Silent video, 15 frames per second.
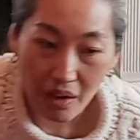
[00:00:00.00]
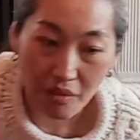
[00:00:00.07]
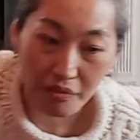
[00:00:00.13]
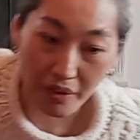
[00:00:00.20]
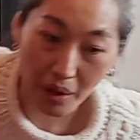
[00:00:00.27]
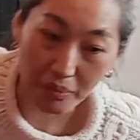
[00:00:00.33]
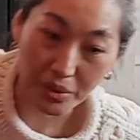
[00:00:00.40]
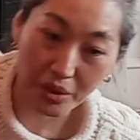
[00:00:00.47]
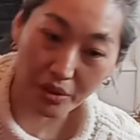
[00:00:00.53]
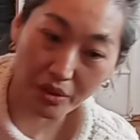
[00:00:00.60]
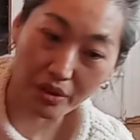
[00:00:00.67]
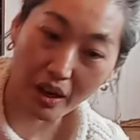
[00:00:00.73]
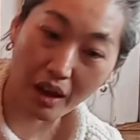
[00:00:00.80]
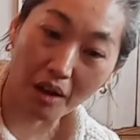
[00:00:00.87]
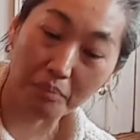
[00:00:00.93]
from
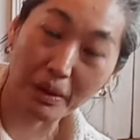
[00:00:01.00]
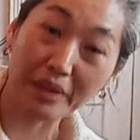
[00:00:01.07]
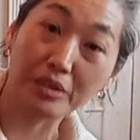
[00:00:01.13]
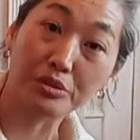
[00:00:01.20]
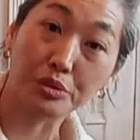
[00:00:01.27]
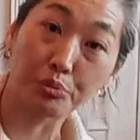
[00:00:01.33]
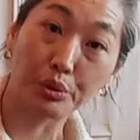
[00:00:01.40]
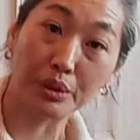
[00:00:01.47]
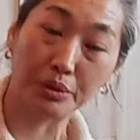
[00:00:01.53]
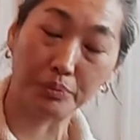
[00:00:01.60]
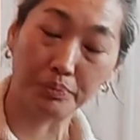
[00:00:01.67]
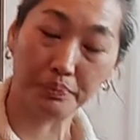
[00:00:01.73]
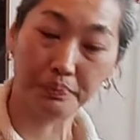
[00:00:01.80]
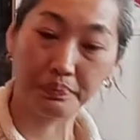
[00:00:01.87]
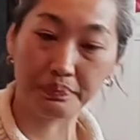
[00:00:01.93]
your mother's
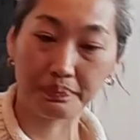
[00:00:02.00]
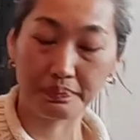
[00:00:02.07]
womb,